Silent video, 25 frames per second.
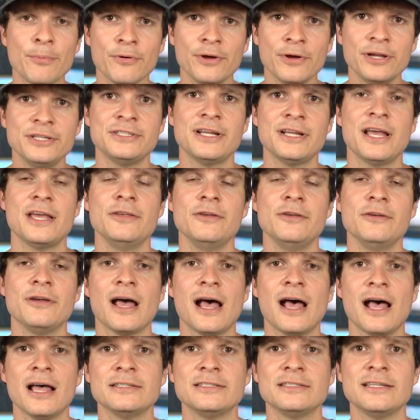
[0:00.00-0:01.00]
appreciate you
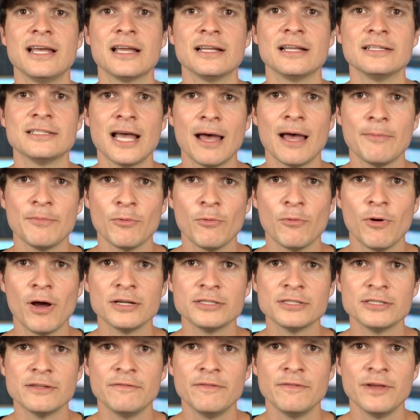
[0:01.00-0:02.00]
guys taking time to
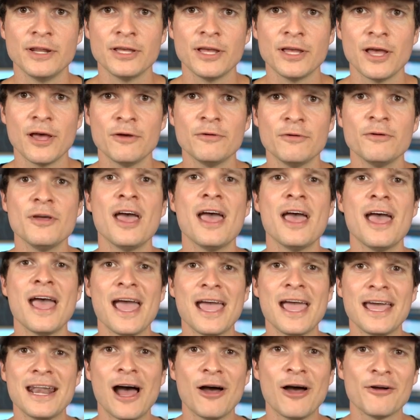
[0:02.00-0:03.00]
watch the video,
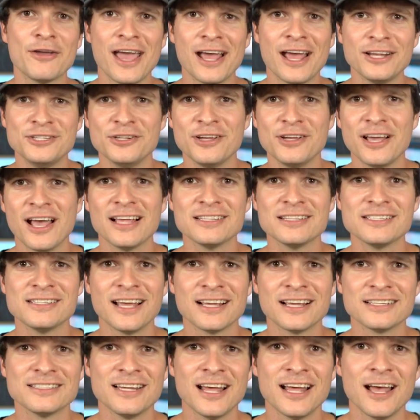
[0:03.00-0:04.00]
and I'll catch you guys
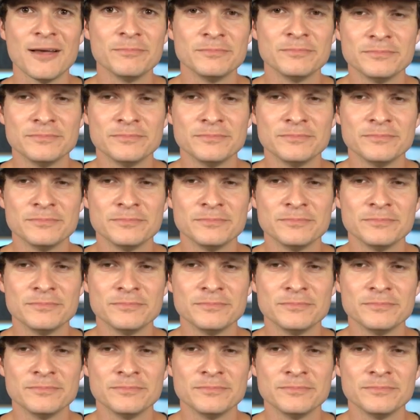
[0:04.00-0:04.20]
next time.